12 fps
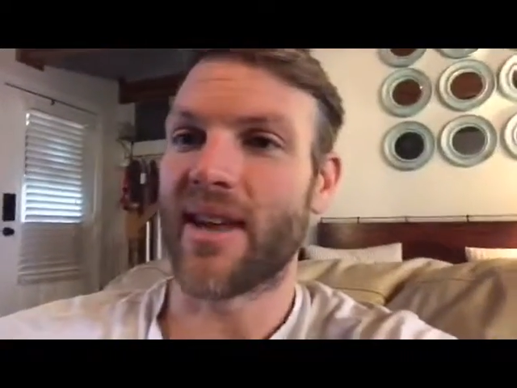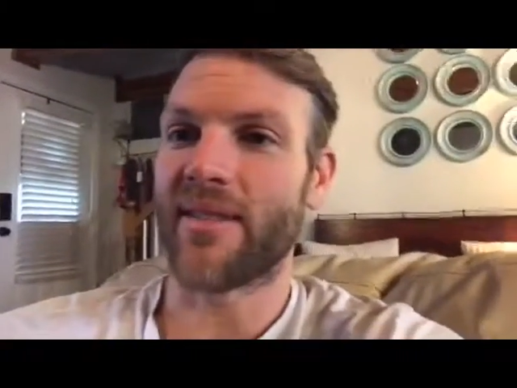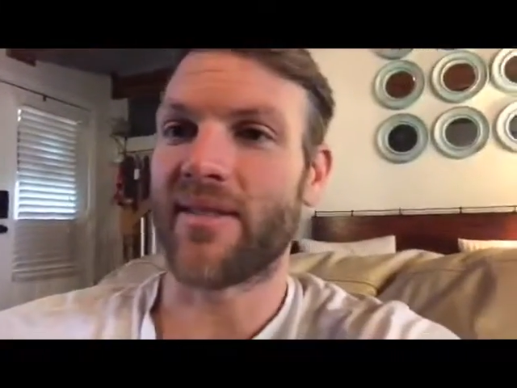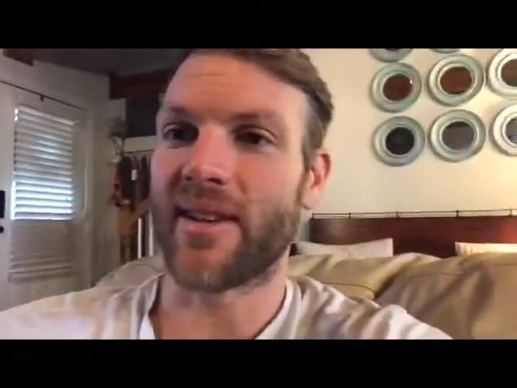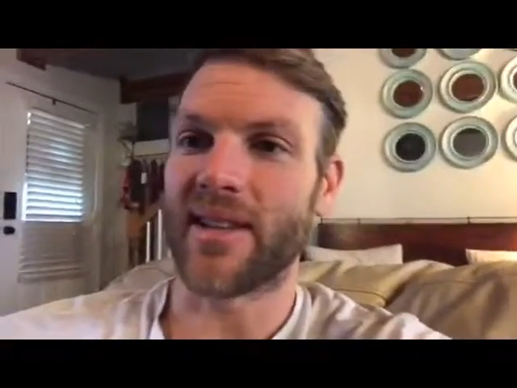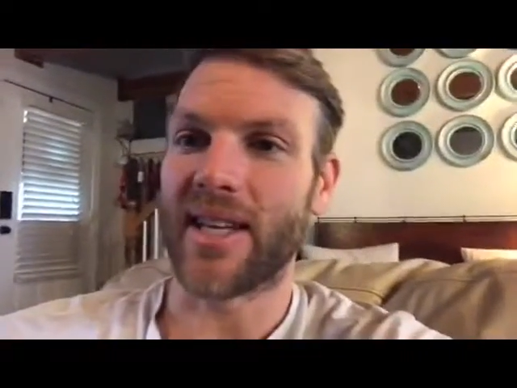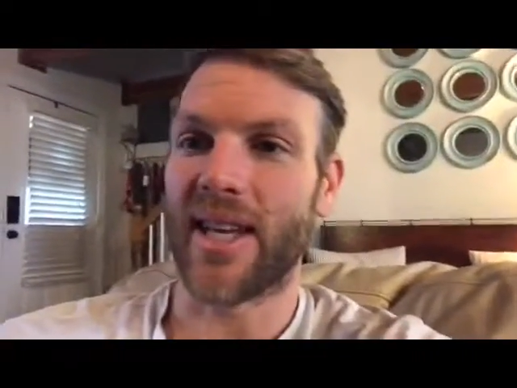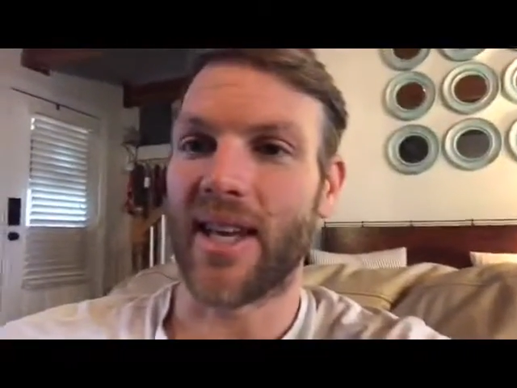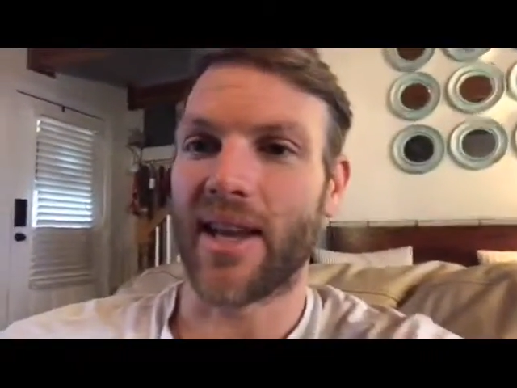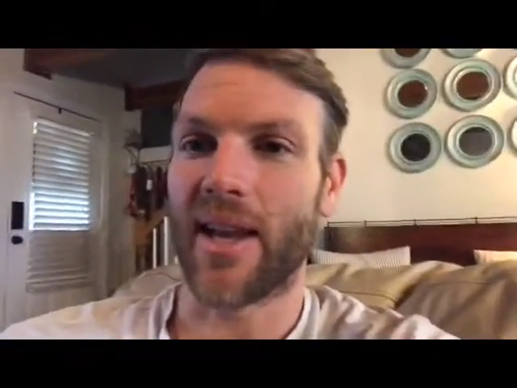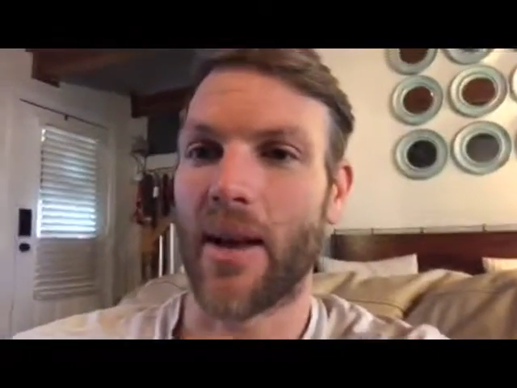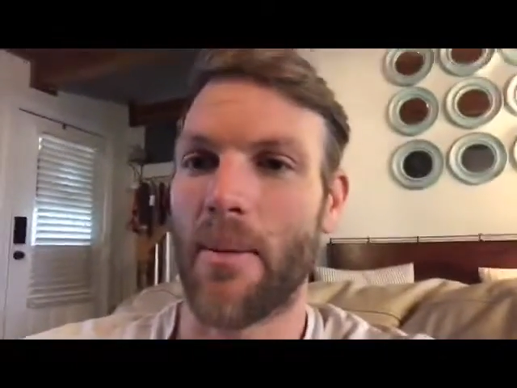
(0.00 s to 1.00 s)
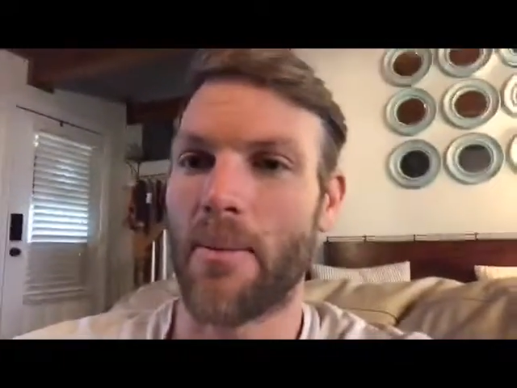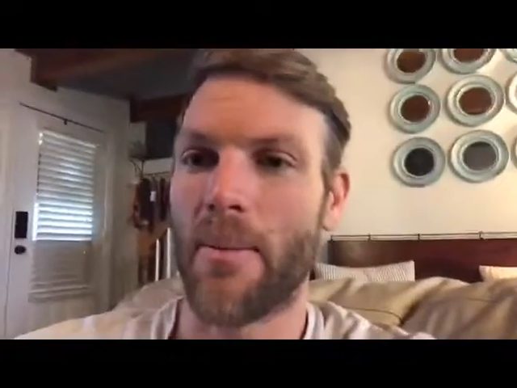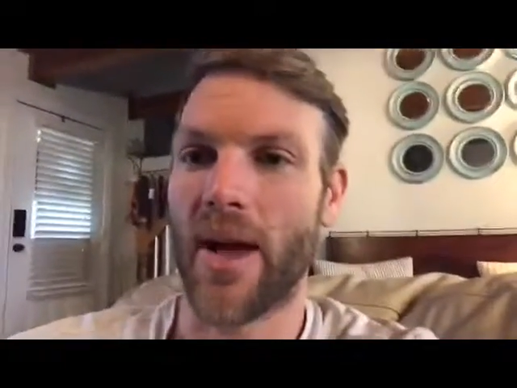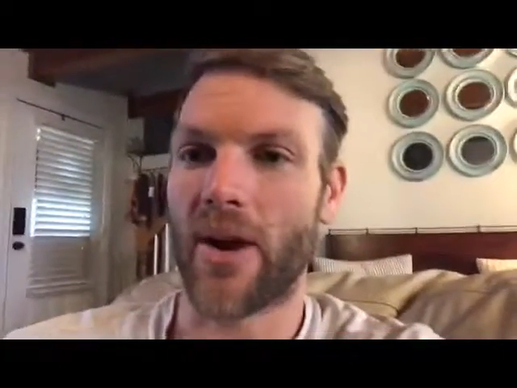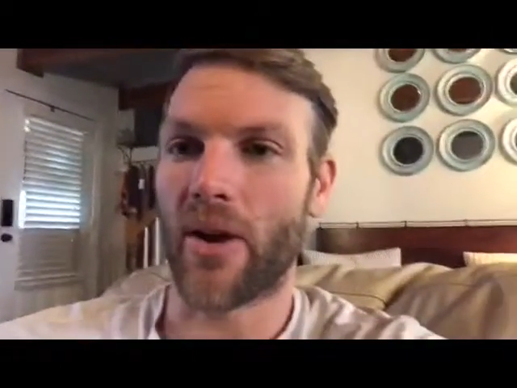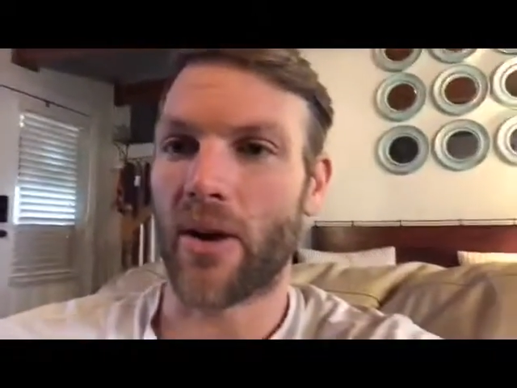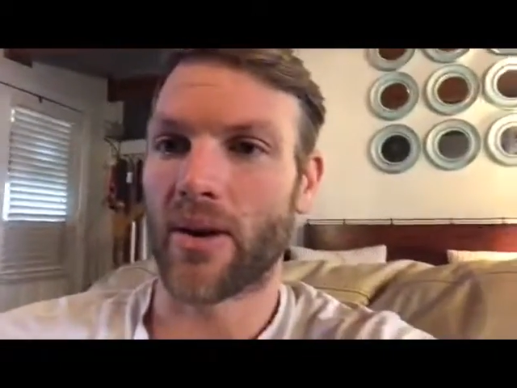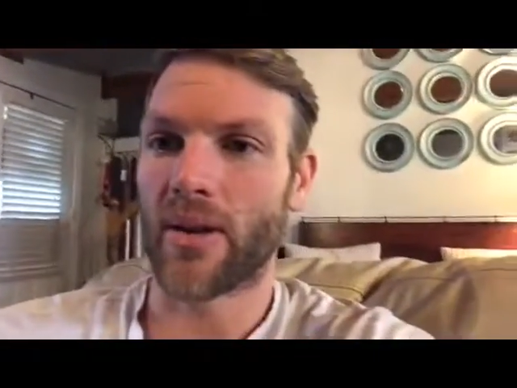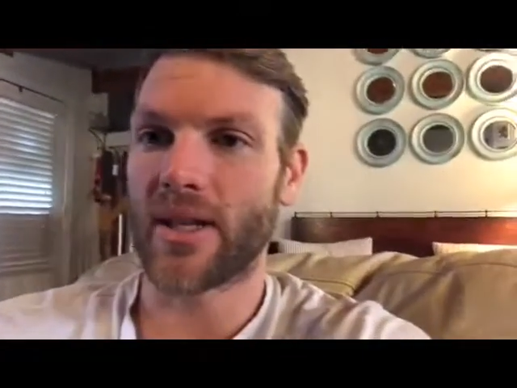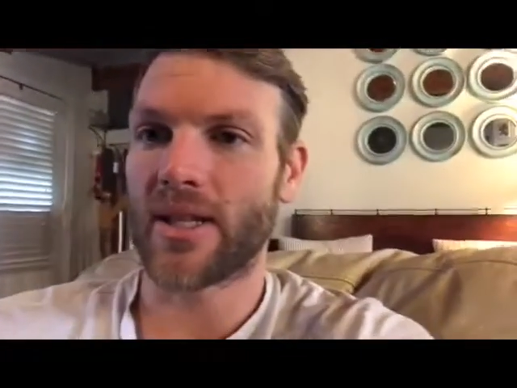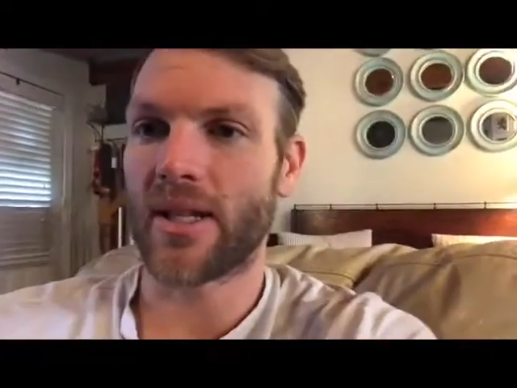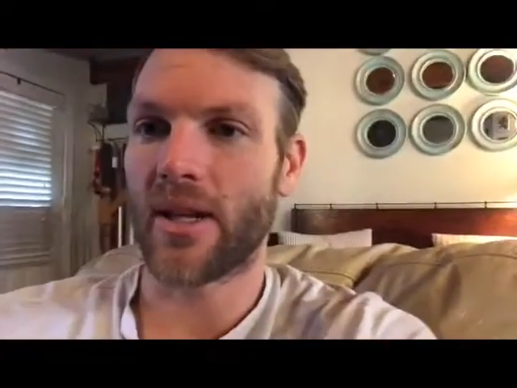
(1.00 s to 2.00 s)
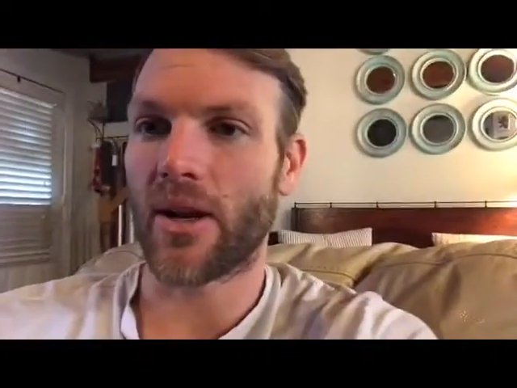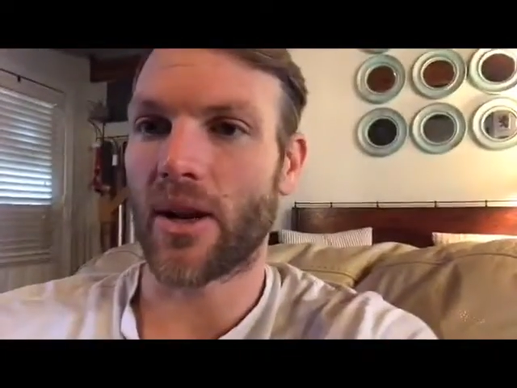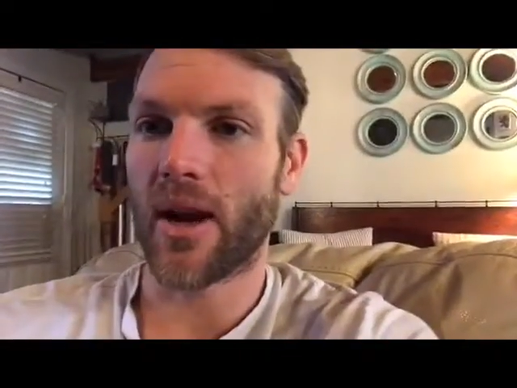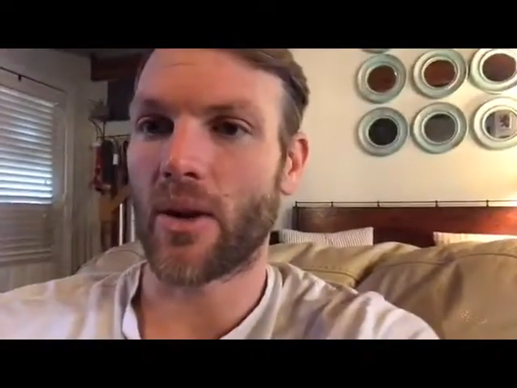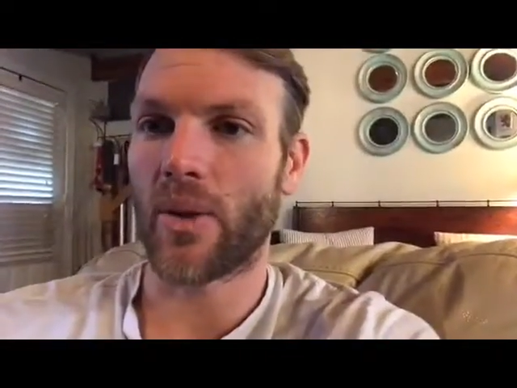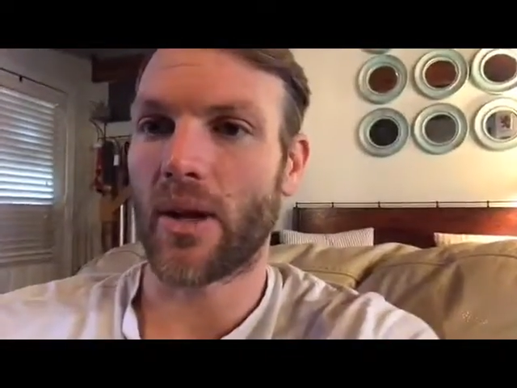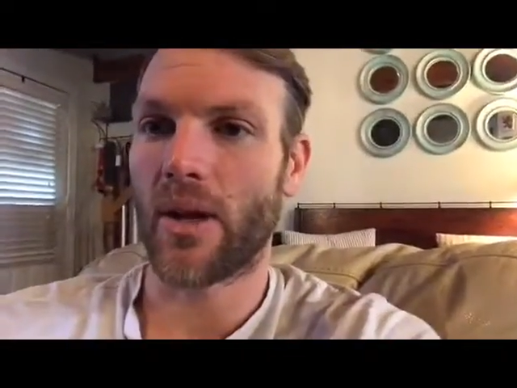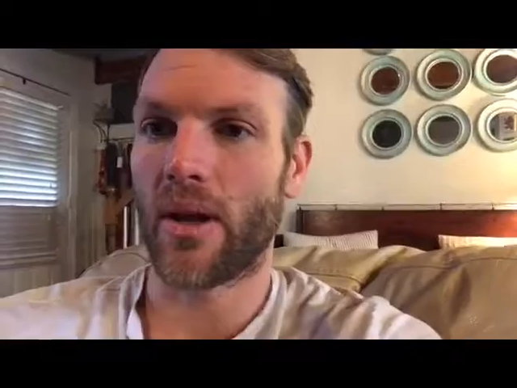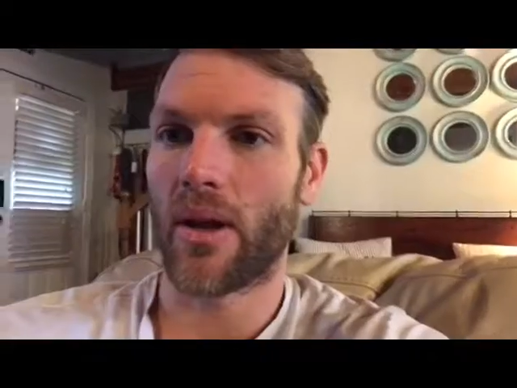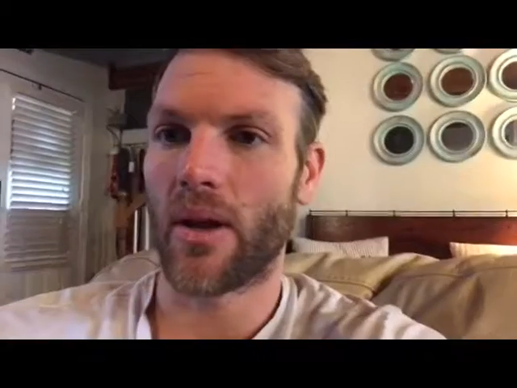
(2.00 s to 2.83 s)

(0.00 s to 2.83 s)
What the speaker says: is definitely getting better. Let's see here. How do we